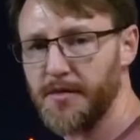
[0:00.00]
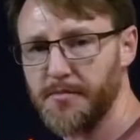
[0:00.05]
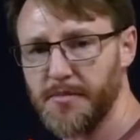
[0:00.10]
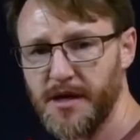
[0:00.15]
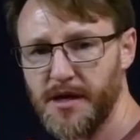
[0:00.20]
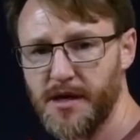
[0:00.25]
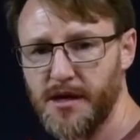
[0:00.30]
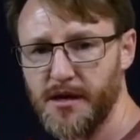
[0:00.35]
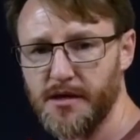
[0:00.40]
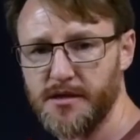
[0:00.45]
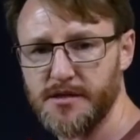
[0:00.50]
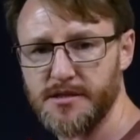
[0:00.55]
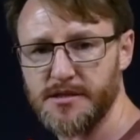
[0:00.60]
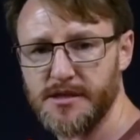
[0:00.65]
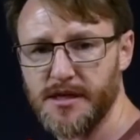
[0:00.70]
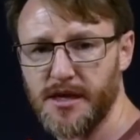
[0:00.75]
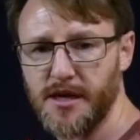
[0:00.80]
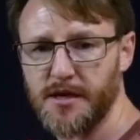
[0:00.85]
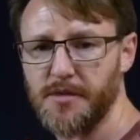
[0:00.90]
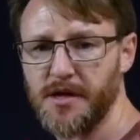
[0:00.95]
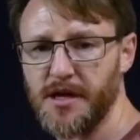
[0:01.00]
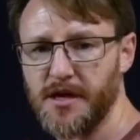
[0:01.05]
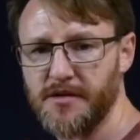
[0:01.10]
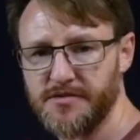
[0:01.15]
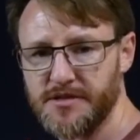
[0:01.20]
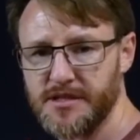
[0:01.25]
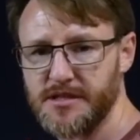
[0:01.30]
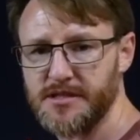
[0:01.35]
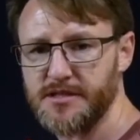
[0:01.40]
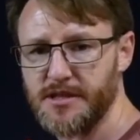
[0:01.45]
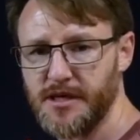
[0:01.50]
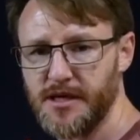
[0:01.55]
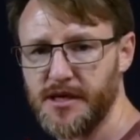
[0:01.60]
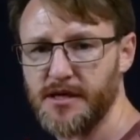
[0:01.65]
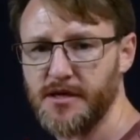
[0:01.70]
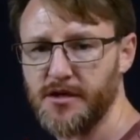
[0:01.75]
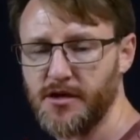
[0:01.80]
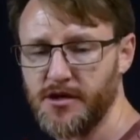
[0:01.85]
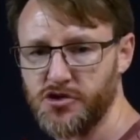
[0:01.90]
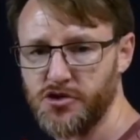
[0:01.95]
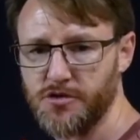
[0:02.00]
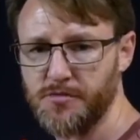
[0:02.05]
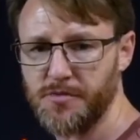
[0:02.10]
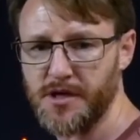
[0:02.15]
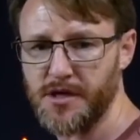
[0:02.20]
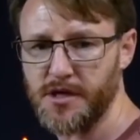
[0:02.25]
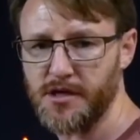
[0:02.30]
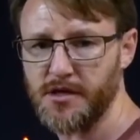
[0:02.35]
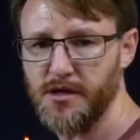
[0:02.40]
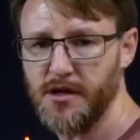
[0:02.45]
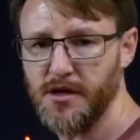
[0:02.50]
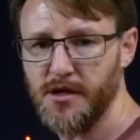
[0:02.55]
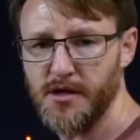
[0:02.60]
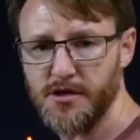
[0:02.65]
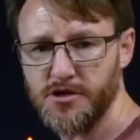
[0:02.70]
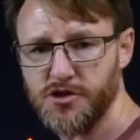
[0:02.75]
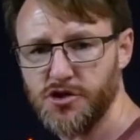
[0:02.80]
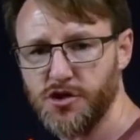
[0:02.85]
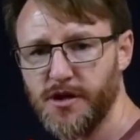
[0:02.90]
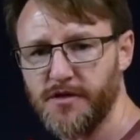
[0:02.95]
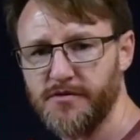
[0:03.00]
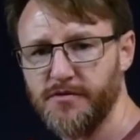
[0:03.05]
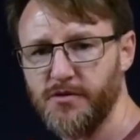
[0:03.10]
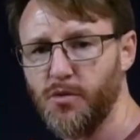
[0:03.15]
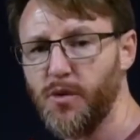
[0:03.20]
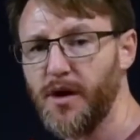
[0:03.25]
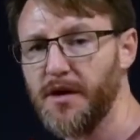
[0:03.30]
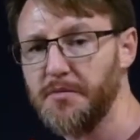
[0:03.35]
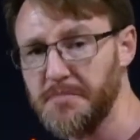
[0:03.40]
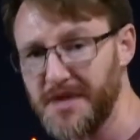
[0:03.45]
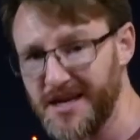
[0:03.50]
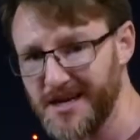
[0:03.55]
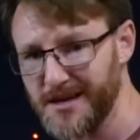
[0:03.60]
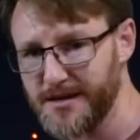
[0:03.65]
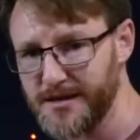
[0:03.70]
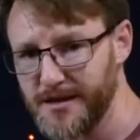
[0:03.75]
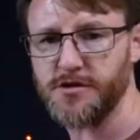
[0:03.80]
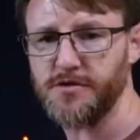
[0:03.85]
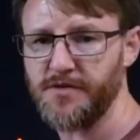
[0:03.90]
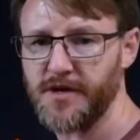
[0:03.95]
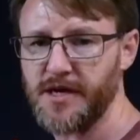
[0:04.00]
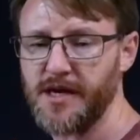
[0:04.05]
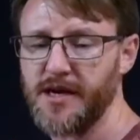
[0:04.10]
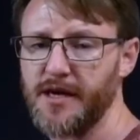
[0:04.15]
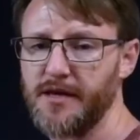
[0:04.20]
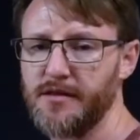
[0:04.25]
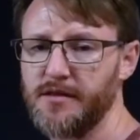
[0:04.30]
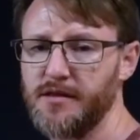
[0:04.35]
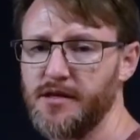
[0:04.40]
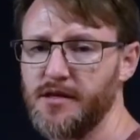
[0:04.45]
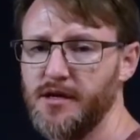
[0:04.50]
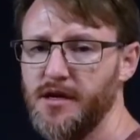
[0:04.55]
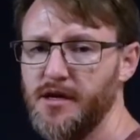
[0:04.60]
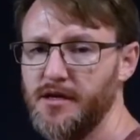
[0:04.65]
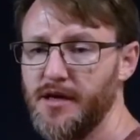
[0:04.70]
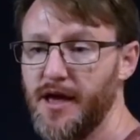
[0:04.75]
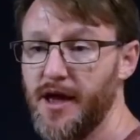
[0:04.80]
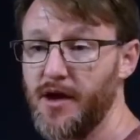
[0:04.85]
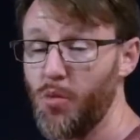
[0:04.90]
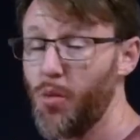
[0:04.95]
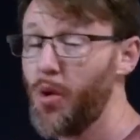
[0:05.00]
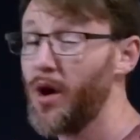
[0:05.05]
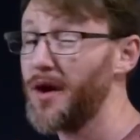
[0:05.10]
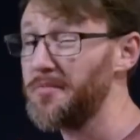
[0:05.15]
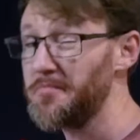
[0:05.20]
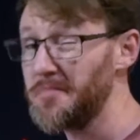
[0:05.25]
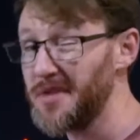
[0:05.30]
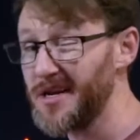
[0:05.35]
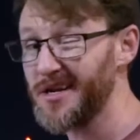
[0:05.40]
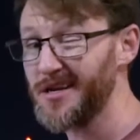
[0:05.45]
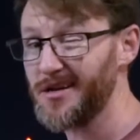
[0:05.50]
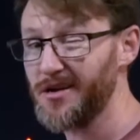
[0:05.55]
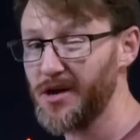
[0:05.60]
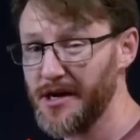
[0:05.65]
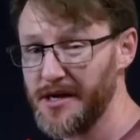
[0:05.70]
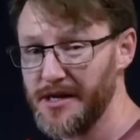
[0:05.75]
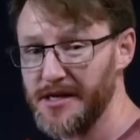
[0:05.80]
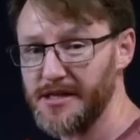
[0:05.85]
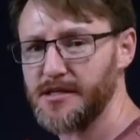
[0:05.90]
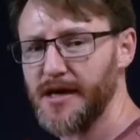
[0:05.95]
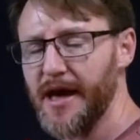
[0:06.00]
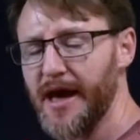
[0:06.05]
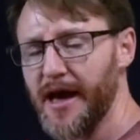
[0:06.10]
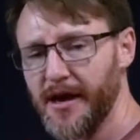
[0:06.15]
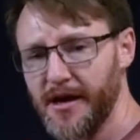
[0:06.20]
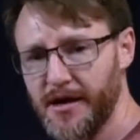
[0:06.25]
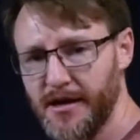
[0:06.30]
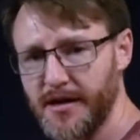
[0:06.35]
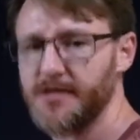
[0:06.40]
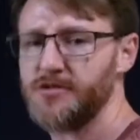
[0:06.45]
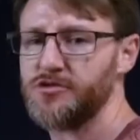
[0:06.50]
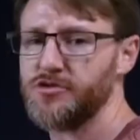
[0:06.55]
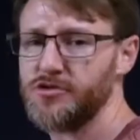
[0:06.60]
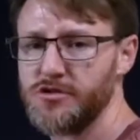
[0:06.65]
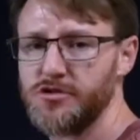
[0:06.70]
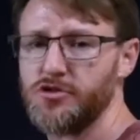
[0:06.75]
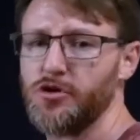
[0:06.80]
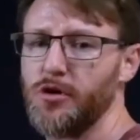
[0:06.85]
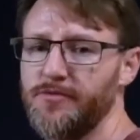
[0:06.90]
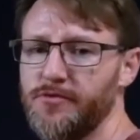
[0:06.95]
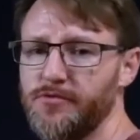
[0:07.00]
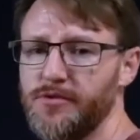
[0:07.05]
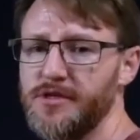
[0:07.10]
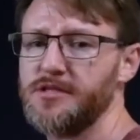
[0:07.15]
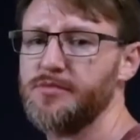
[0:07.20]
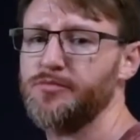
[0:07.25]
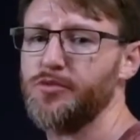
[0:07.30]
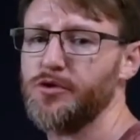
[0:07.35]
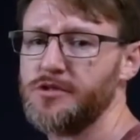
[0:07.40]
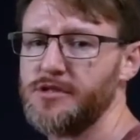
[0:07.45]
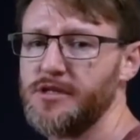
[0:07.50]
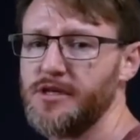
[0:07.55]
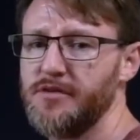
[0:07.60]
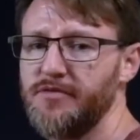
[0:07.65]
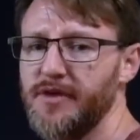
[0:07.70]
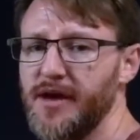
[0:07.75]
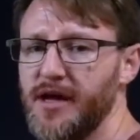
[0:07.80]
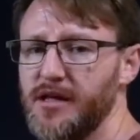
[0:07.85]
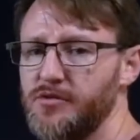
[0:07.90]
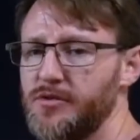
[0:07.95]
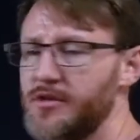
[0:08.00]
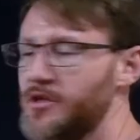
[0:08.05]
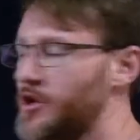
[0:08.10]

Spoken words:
meter is telling me at f16 I should be shooting for 1 minute, and figured out that at 1 minute I need to add an extra stop for reciprocity failure with